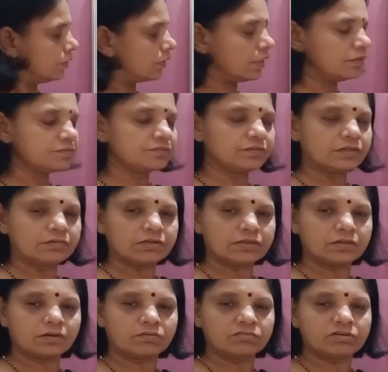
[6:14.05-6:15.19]

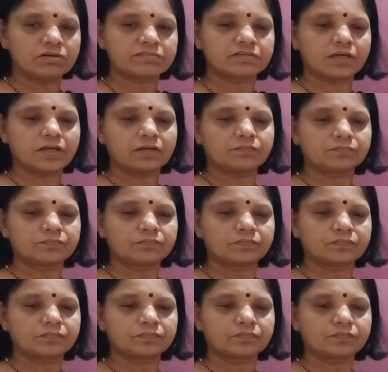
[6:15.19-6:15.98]
Transitivity, how we will say?